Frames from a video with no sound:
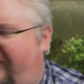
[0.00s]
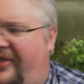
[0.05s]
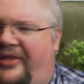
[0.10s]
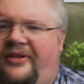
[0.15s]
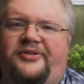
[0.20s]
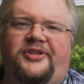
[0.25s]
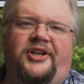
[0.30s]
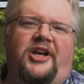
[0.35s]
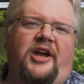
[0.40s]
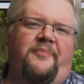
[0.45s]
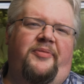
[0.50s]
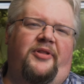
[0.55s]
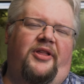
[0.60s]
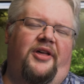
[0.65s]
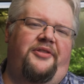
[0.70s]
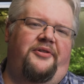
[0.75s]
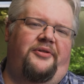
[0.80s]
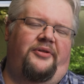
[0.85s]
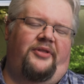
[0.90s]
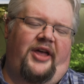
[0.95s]
There's a couple
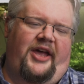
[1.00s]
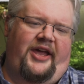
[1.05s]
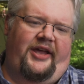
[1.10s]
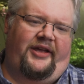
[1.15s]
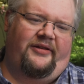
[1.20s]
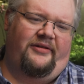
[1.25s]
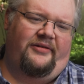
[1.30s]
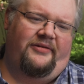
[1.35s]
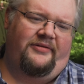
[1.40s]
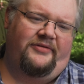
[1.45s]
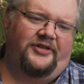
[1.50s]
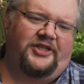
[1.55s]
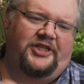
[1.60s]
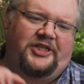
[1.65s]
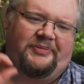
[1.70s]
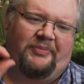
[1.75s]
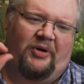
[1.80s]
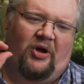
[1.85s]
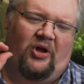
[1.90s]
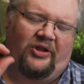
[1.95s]
other like
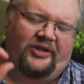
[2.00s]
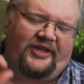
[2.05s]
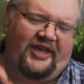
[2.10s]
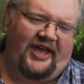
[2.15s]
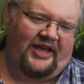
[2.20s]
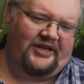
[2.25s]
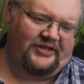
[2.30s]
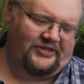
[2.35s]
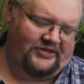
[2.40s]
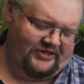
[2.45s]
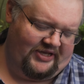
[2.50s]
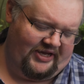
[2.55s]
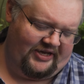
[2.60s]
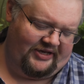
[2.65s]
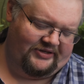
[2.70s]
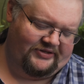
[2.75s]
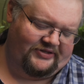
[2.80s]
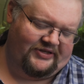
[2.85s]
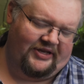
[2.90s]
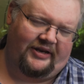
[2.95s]
small case
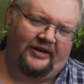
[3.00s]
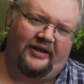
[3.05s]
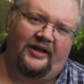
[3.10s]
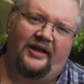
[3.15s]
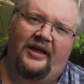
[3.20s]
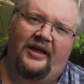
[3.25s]
things that